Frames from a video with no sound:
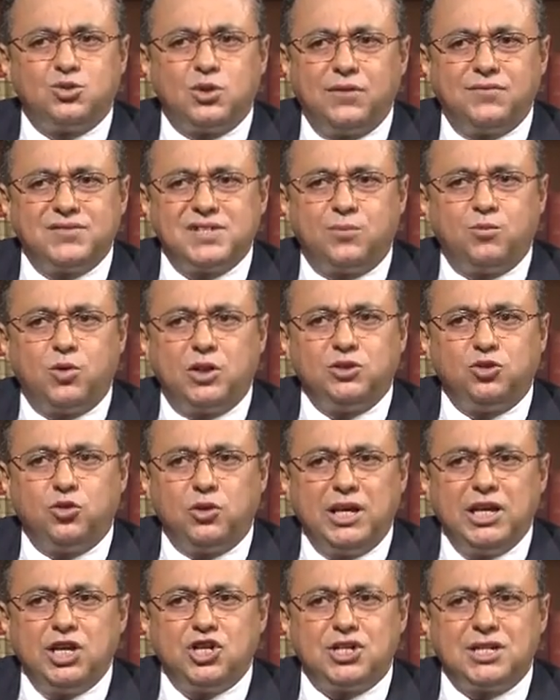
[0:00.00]
to give someone
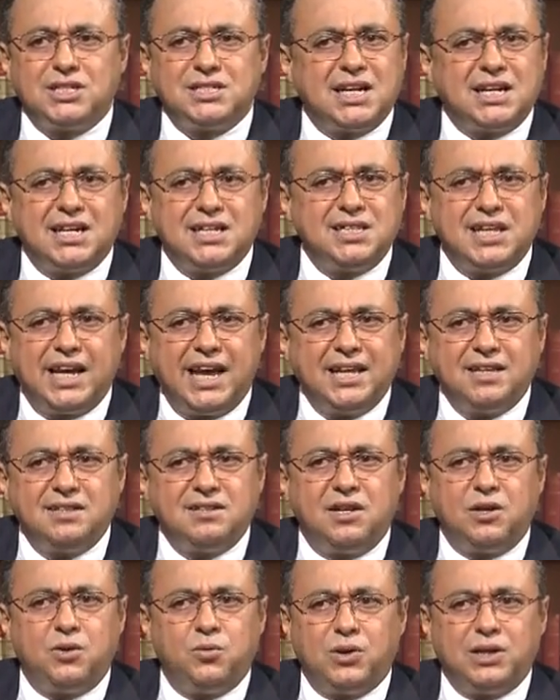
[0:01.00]
donations and at the
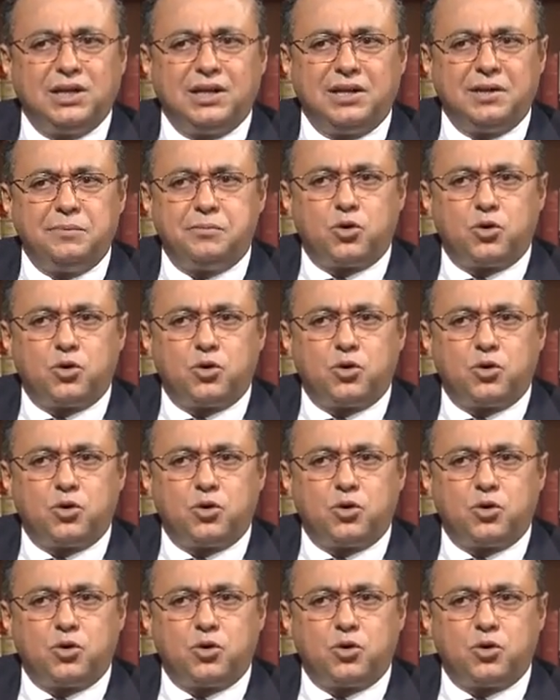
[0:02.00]
end he will